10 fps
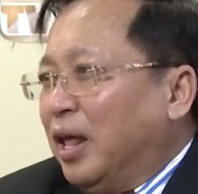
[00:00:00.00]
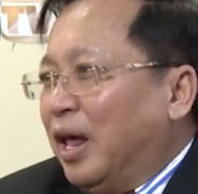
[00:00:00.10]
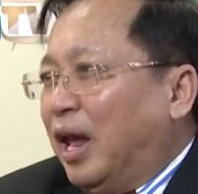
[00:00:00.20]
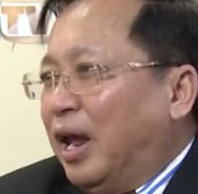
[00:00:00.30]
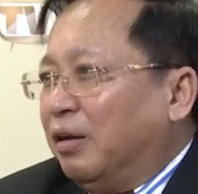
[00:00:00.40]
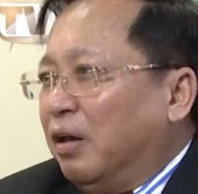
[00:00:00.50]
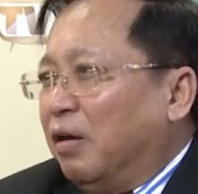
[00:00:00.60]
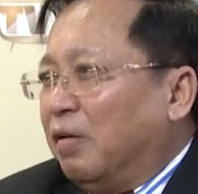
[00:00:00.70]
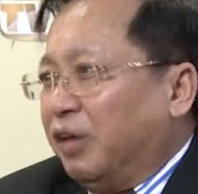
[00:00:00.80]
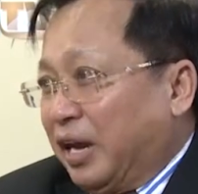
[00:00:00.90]
And
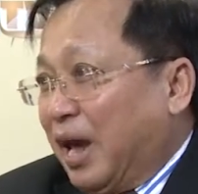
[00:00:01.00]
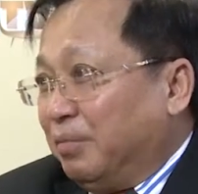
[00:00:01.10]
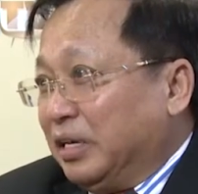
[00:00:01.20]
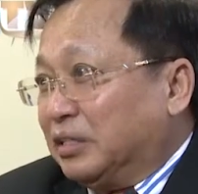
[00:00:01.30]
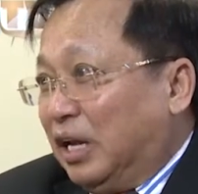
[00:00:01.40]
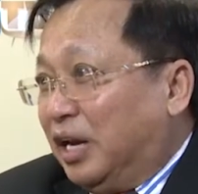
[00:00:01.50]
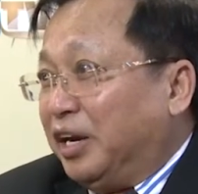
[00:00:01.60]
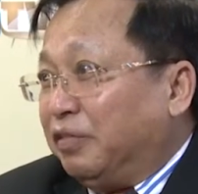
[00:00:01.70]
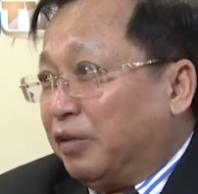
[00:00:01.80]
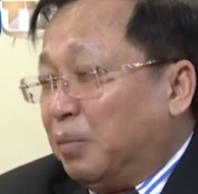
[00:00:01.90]
Vietnam is
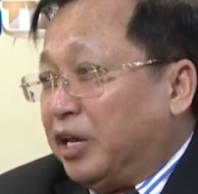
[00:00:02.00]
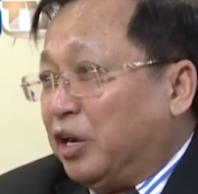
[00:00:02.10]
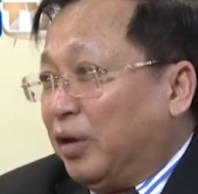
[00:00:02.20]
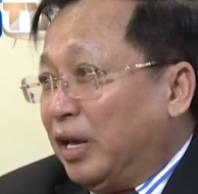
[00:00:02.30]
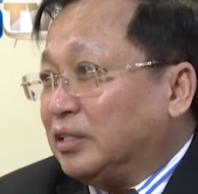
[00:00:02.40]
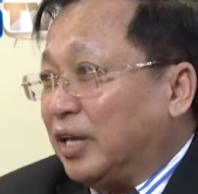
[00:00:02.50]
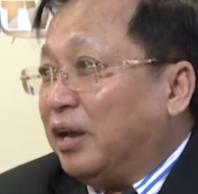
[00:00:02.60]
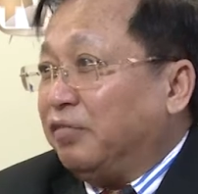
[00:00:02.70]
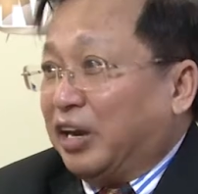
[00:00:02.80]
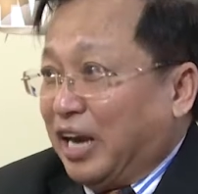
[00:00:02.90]
learning from the US,
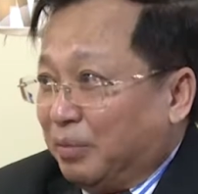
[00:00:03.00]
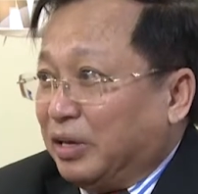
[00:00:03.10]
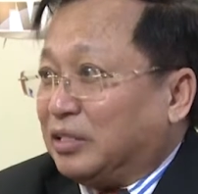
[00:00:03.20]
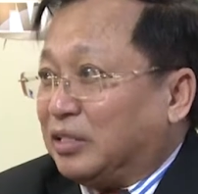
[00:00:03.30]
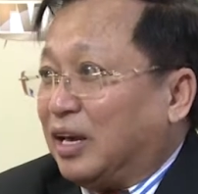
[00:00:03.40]
and Vietnam is